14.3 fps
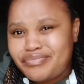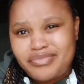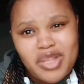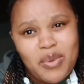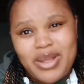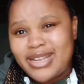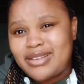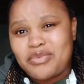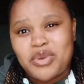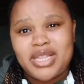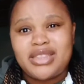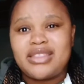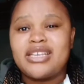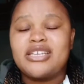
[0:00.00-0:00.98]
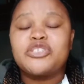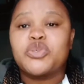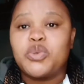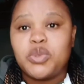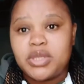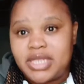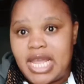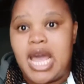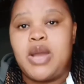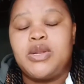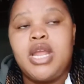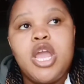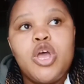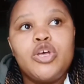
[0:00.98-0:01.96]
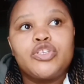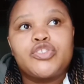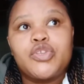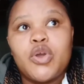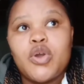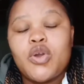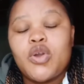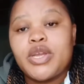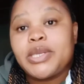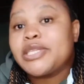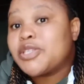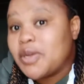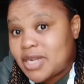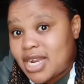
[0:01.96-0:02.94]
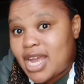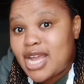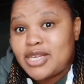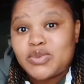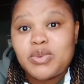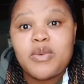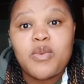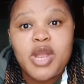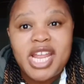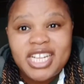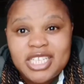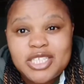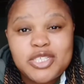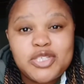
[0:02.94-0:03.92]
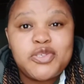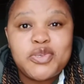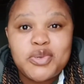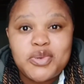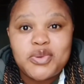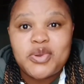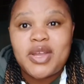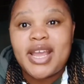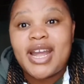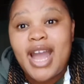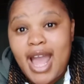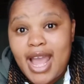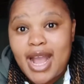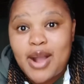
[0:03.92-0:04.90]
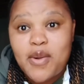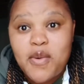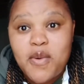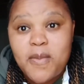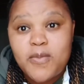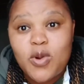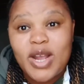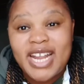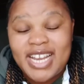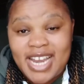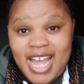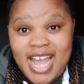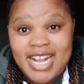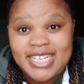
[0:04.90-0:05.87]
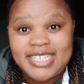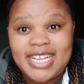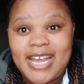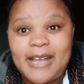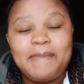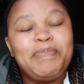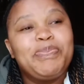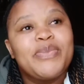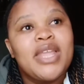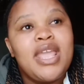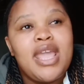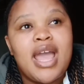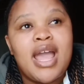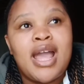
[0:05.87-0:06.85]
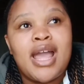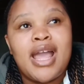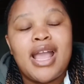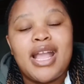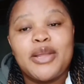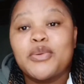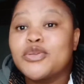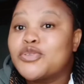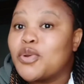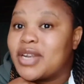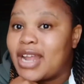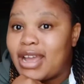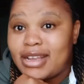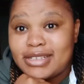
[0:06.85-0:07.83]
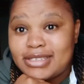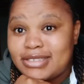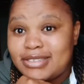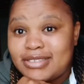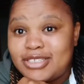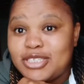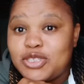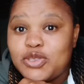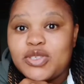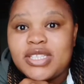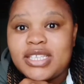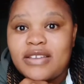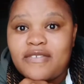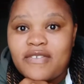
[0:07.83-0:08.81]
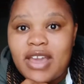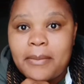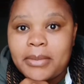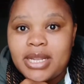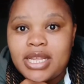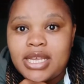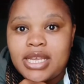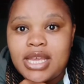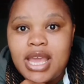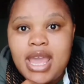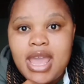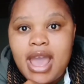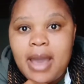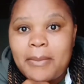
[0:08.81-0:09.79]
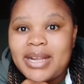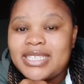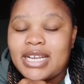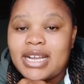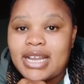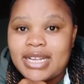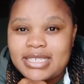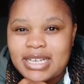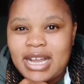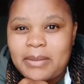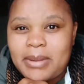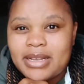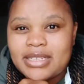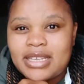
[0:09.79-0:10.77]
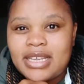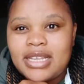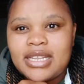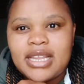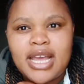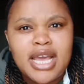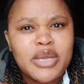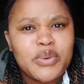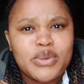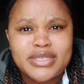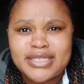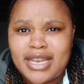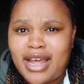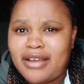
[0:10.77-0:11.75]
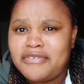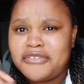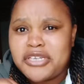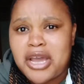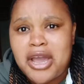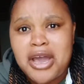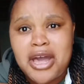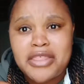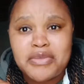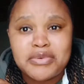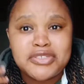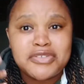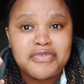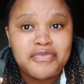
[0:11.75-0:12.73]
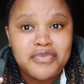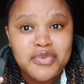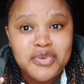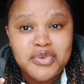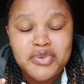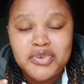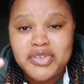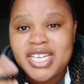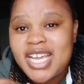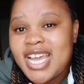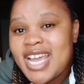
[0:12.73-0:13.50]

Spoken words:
When things cooled down. So it was so nice. We went to ekhaya kubo eNanda. It was so nice. Just to see family. Abantu engikade ngabagcina. It was laughter. There was food.